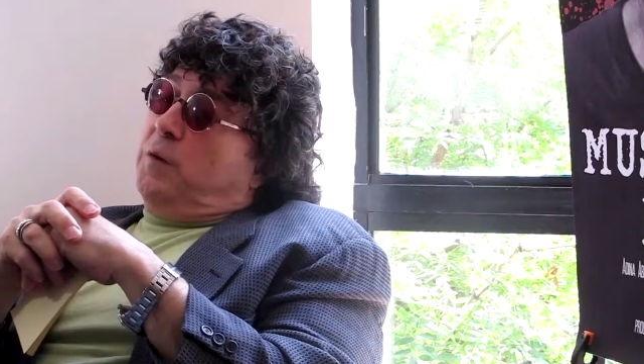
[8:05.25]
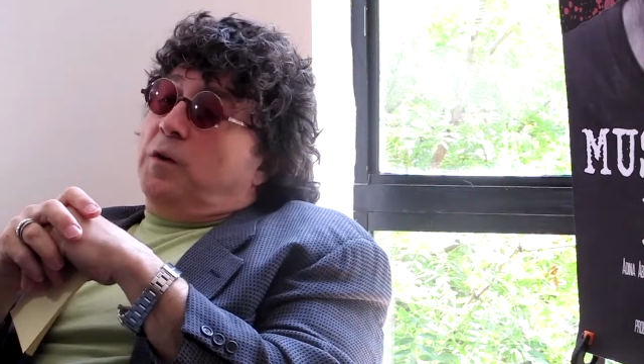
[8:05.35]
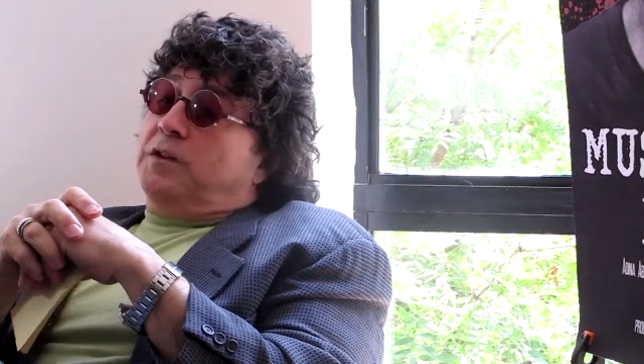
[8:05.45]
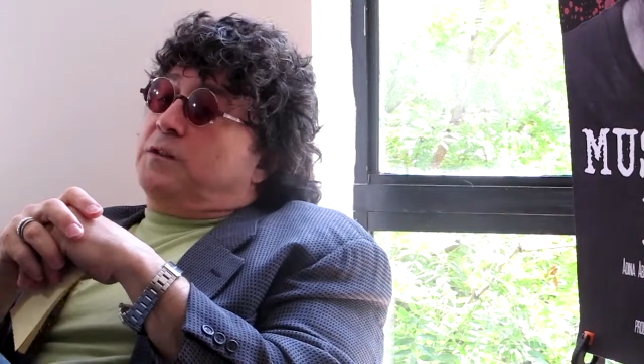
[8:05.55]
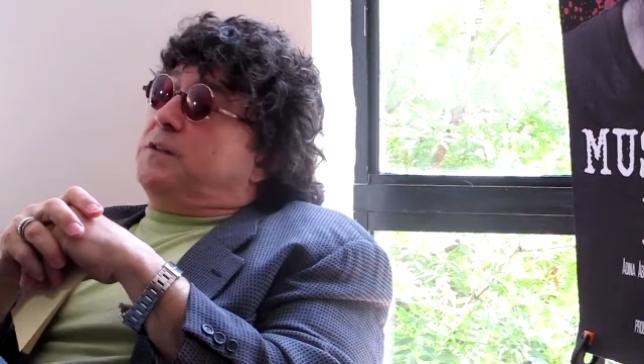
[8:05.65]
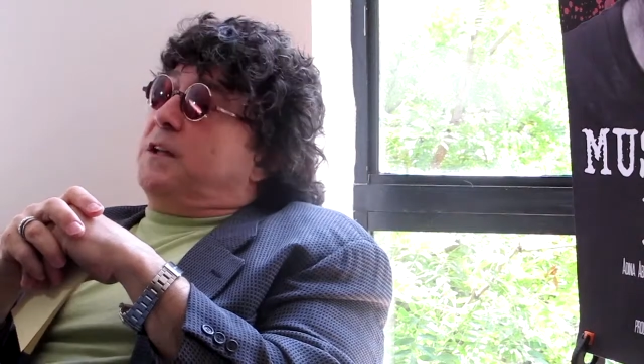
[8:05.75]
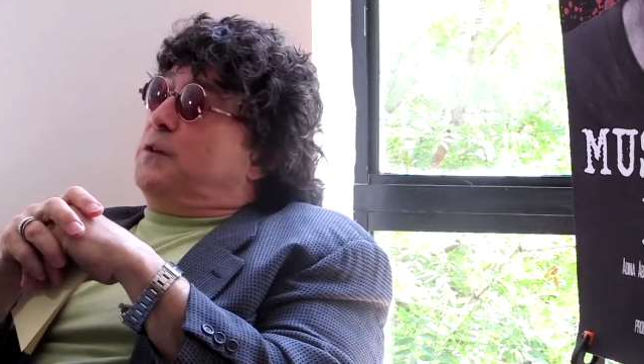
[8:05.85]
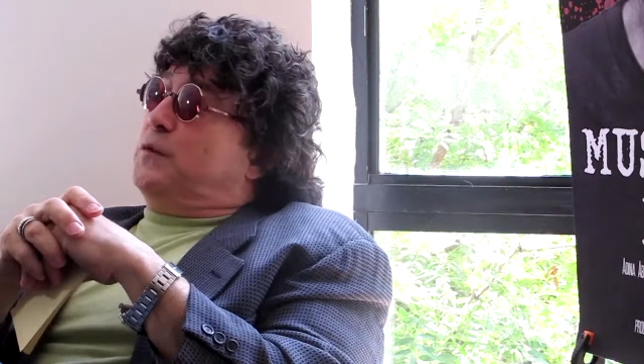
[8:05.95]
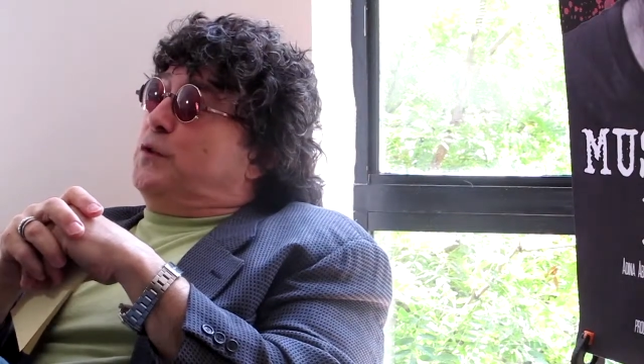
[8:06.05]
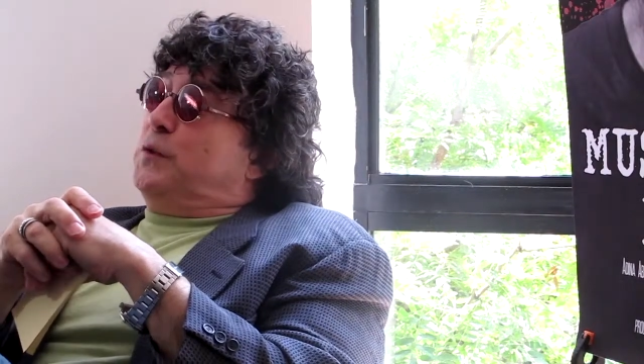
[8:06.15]
wanted to thank
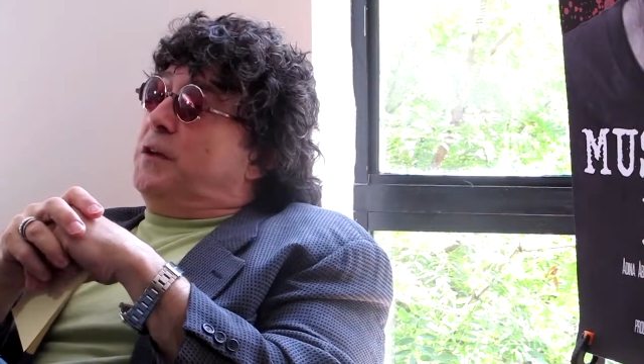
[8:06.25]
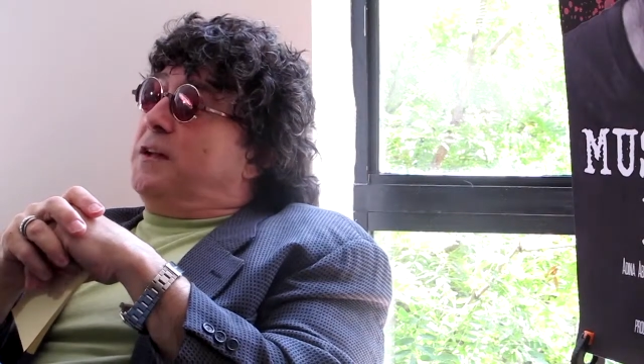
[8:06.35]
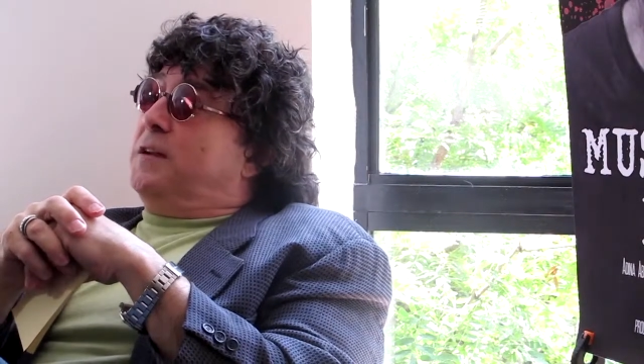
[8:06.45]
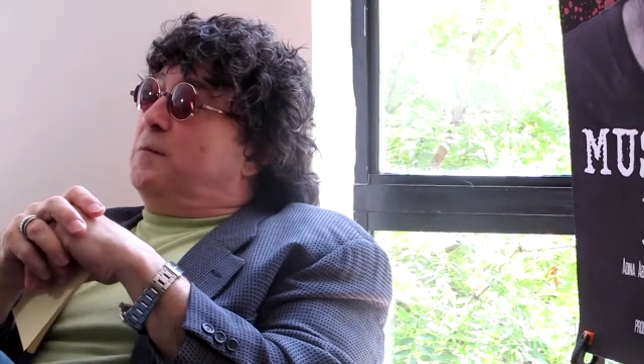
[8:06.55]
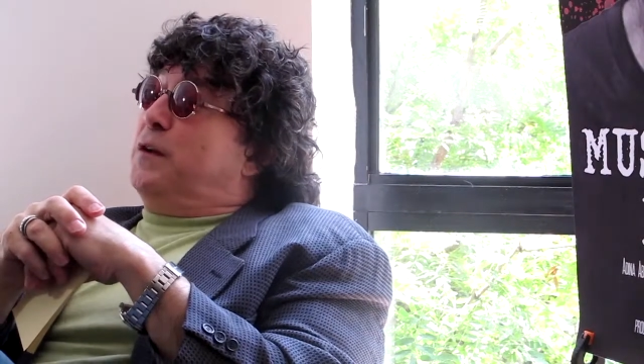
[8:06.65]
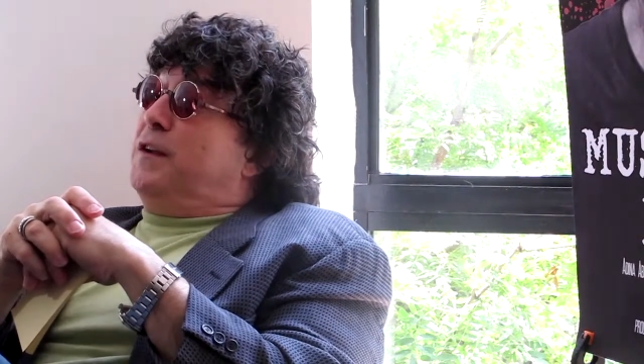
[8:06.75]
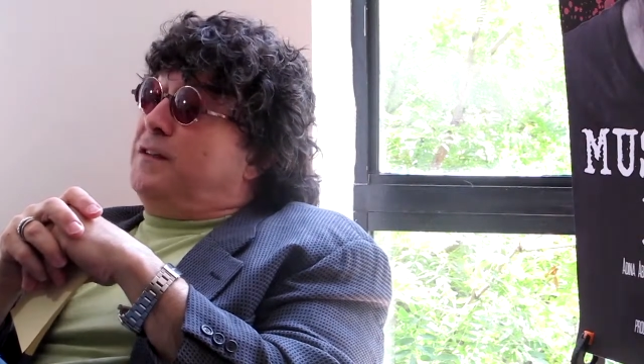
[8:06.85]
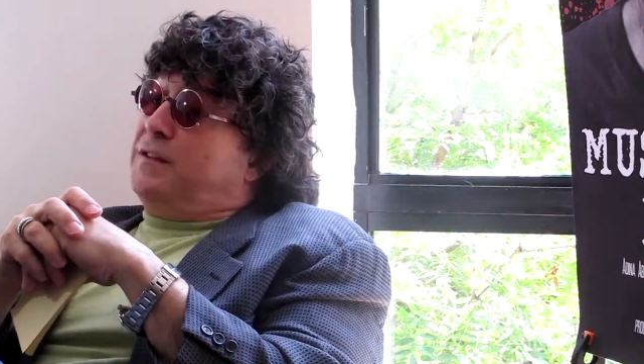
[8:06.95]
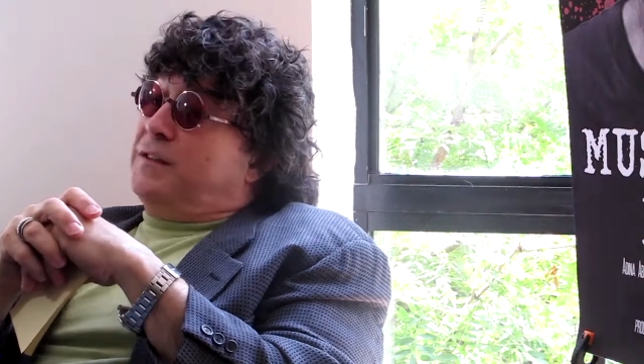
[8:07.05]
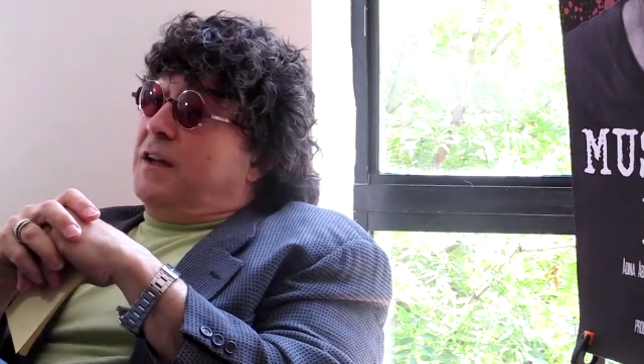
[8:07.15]
you for tuning in.
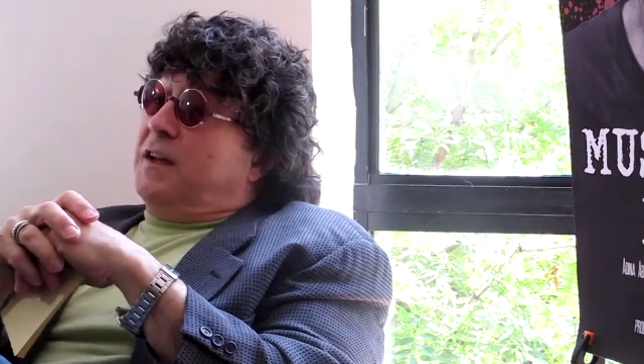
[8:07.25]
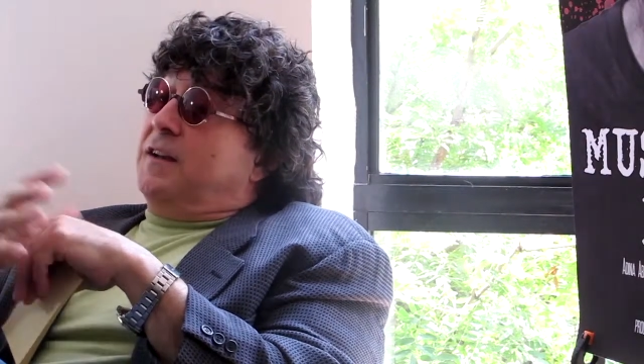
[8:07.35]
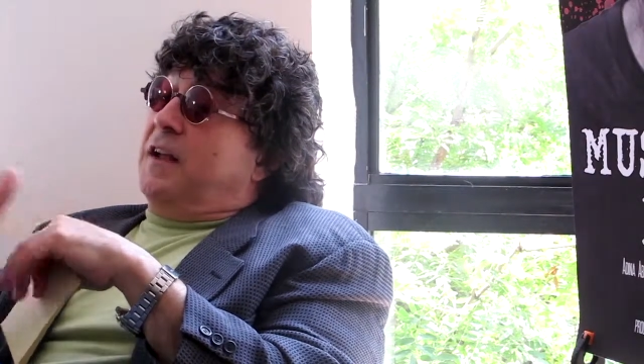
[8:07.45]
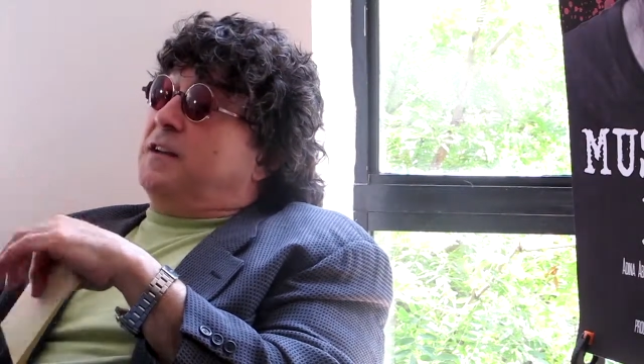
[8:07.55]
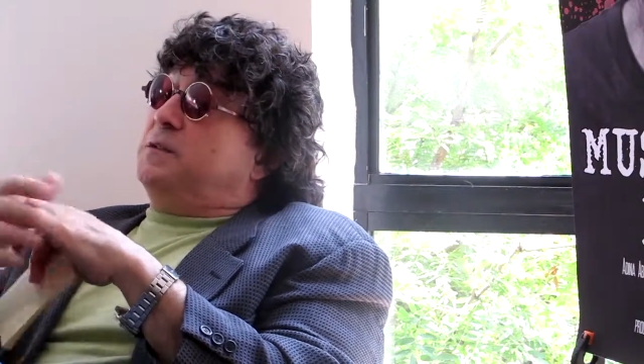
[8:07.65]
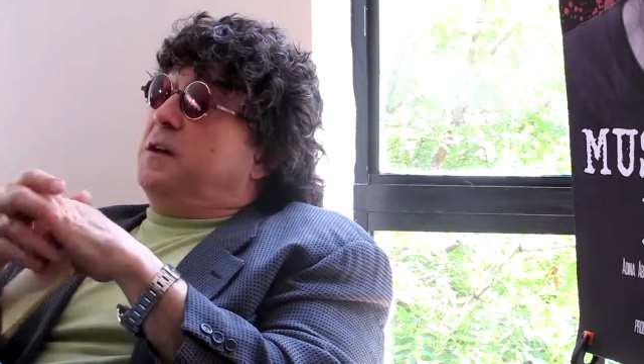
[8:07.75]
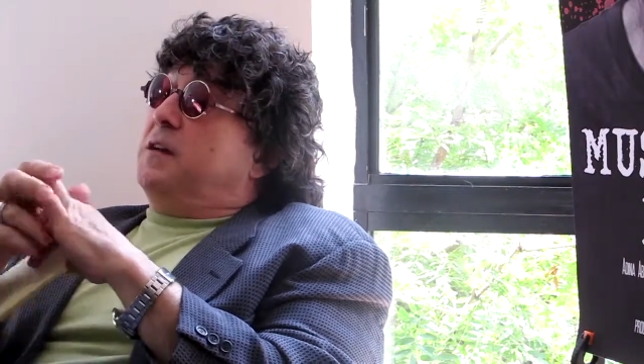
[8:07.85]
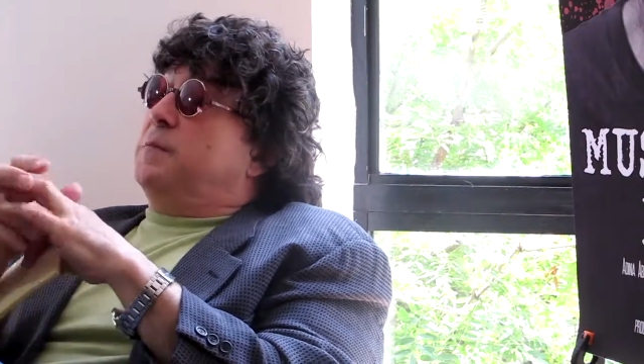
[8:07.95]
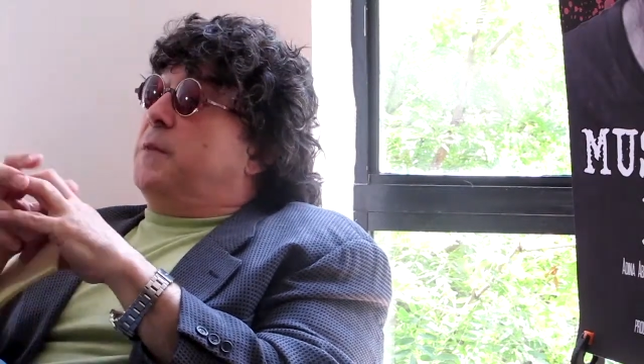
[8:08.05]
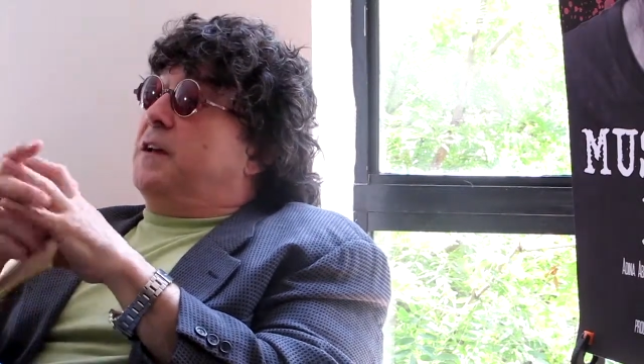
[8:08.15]
Please, next week my